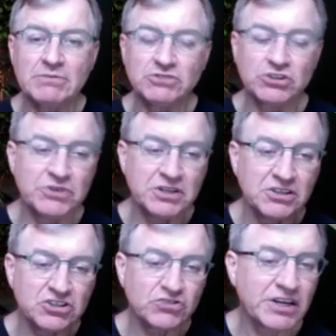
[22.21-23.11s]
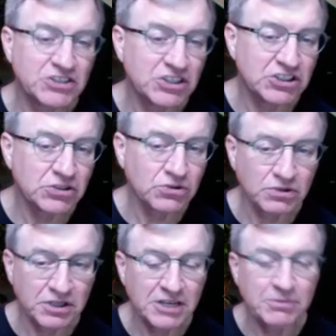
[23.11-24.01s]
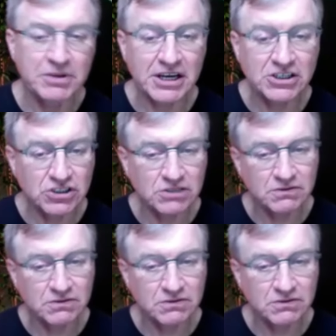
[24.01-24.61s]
during this transitional elimination